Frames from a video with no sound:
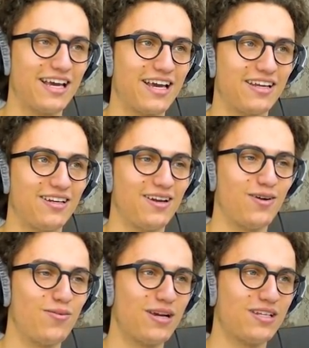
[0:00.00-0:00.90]
Yeah,
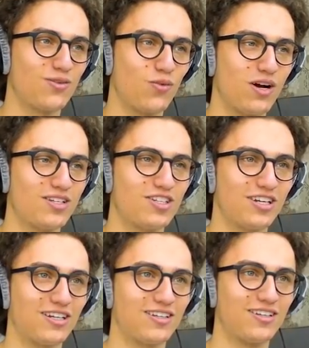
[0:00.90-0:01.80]
nobody's
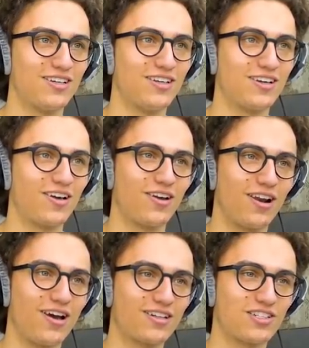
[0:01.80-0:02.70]
watching. Good luck,